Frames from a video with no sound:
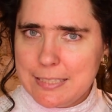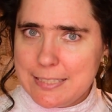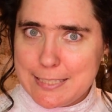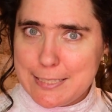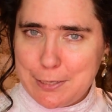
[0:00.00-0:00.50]

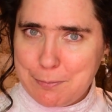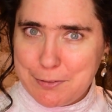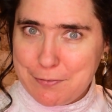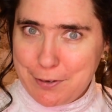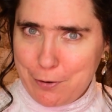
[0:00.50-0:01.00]
it's time
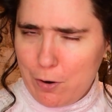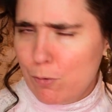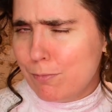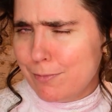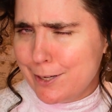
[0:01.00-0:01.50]
to figure out
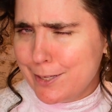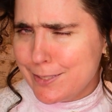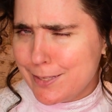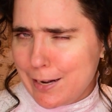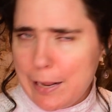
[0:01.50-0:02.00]
where
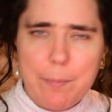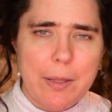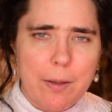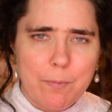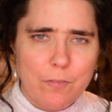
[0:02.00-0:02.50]
does the name
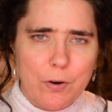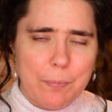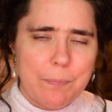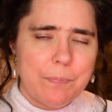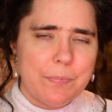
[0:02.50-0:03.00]
come from.